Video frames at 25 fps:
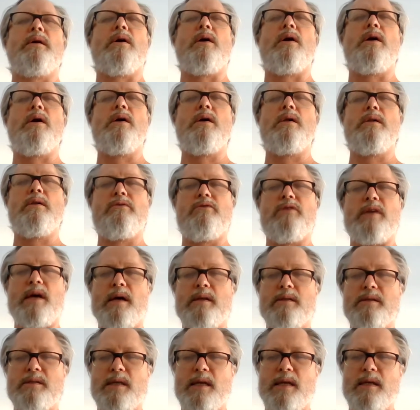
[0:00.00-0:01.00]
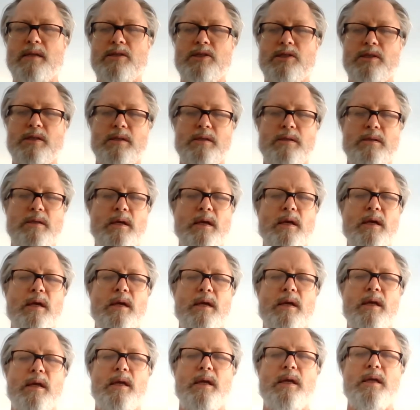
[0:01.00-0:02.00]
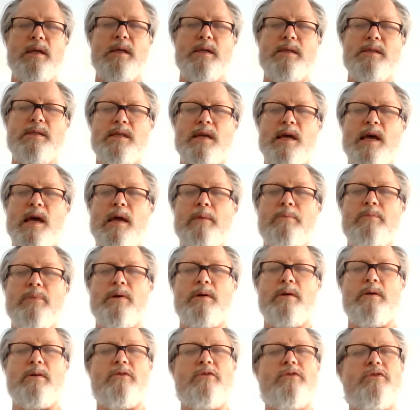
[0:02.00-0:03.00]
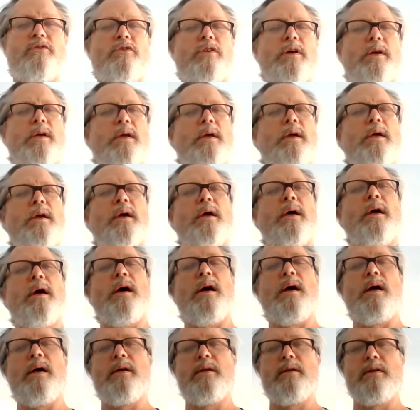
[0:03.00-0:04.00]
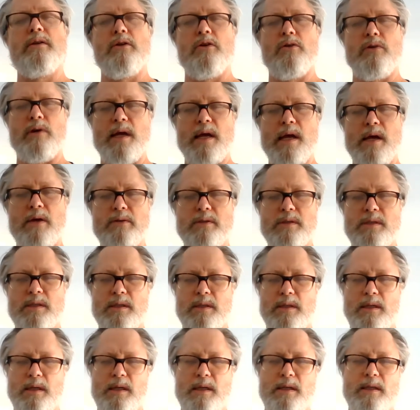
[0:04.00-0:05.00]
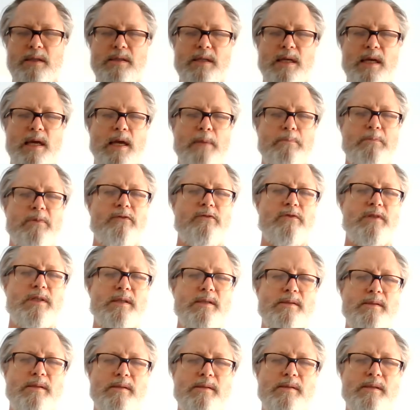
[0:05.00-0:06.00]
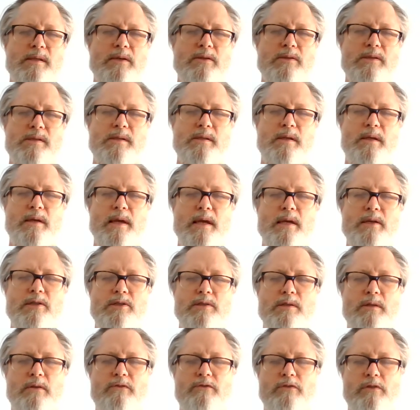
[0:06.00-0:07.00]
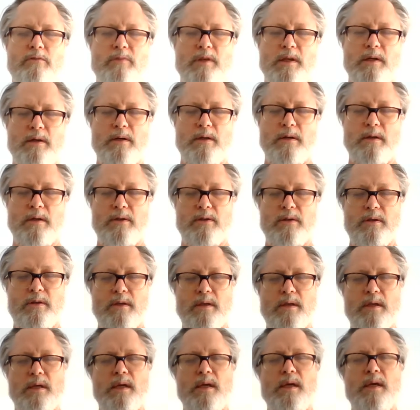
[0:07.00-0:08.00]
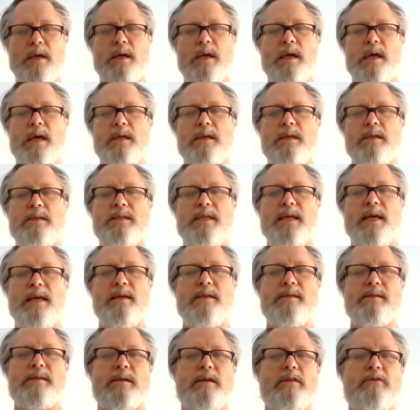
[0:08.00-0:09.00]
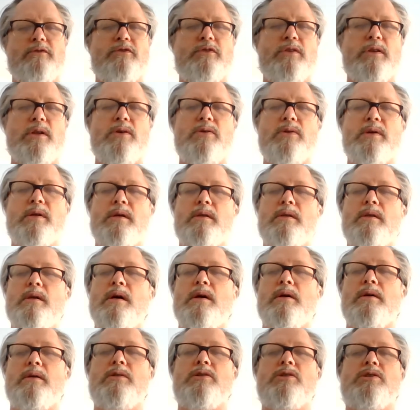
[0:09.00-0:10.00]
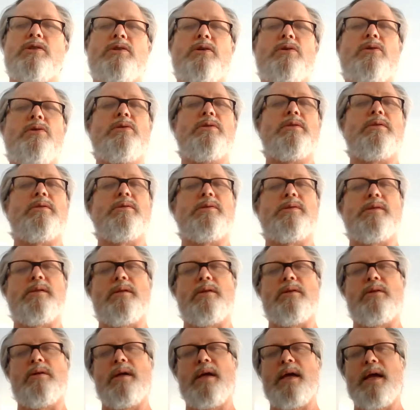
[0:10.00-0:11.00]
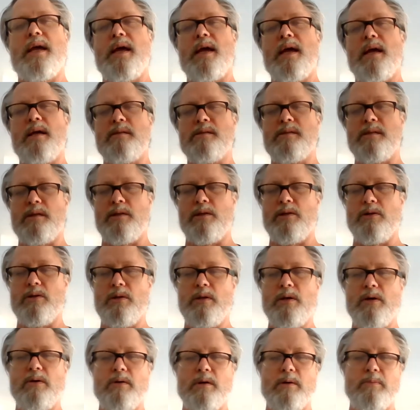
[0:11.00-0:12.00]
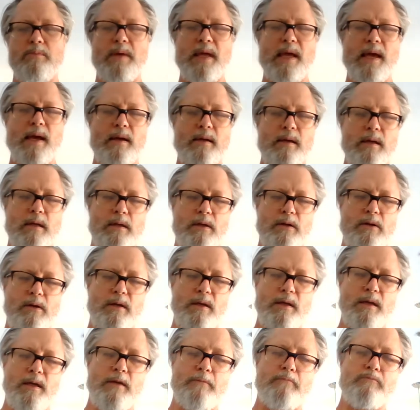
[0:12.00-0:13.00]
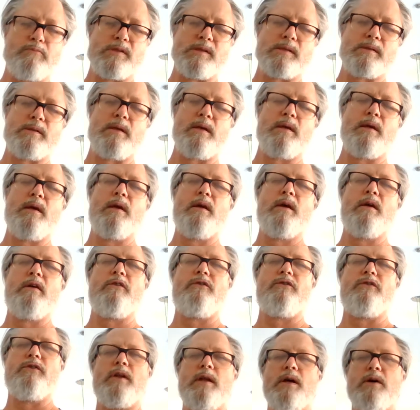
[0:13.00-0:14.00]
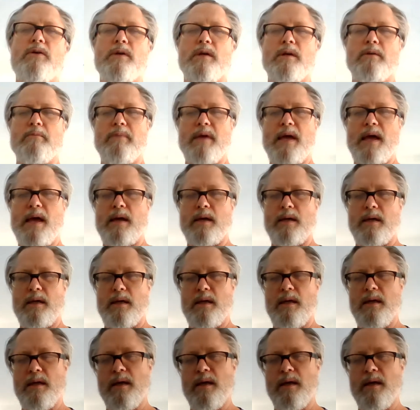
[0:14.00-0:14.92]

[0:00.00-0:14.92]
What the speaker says: all of that tension, any type of ungrounding, any type of disassociation from the earth, and it takes it flowing along your shoulders and your hands and your lower back and your hips, flowing back